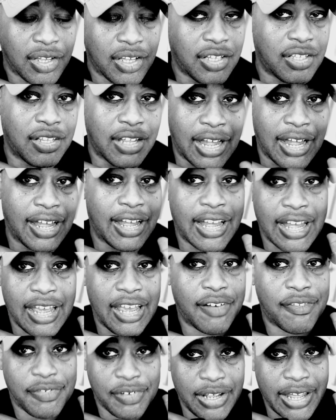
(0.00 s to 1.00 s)
And I
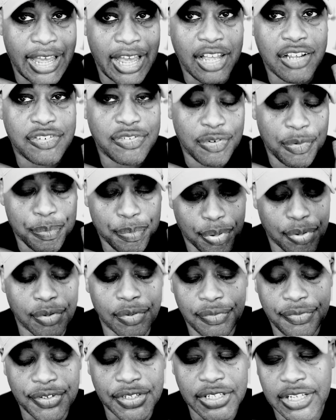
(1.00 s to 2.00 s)
have actual
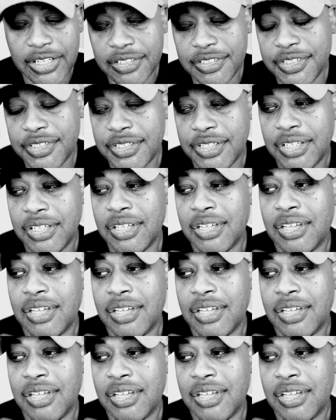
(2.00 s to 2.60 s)
proof of this.